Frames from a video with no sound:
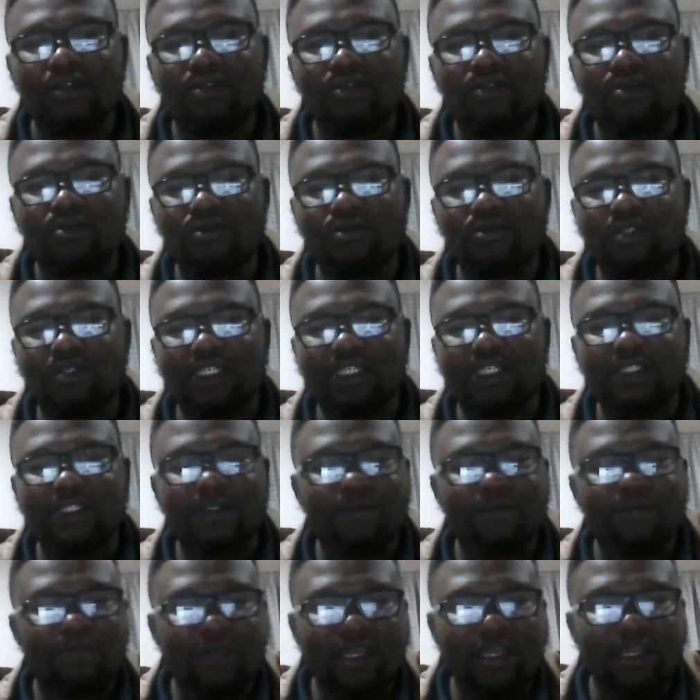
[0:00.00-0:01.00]
to
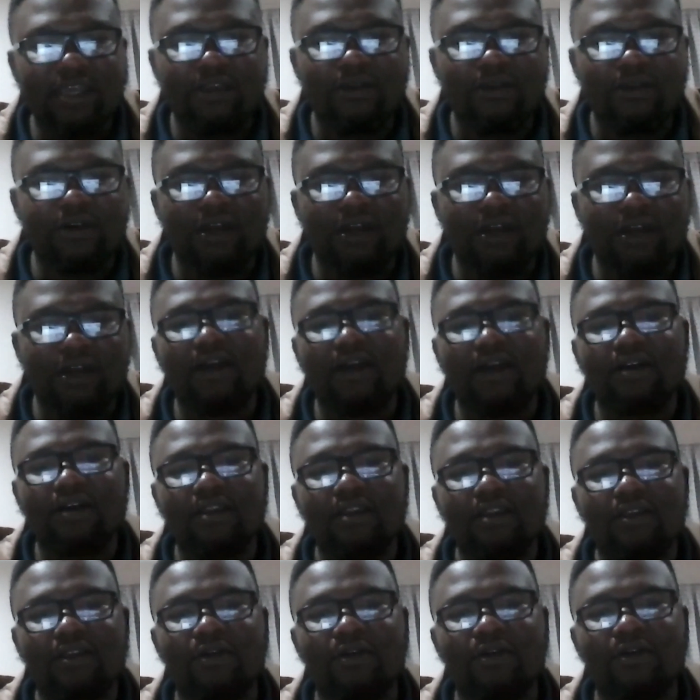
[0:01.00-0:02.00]
just play you
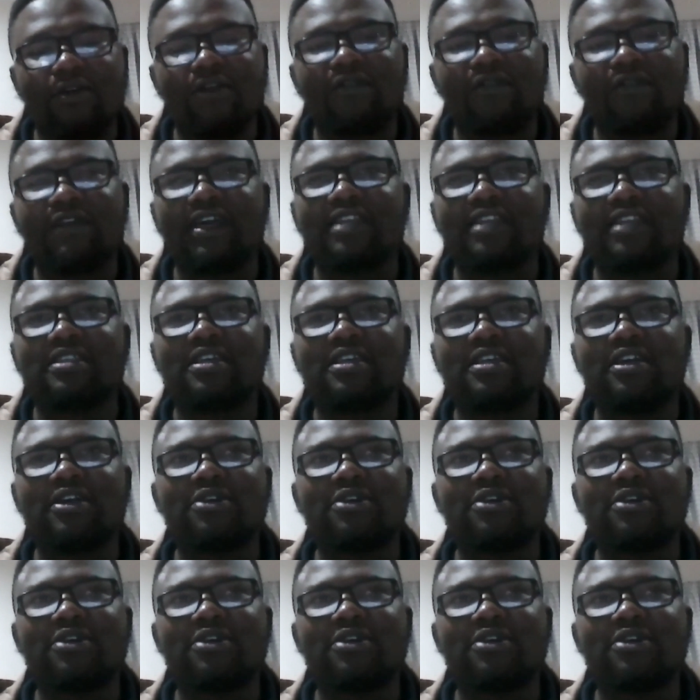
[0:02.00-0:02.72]
around and all of that.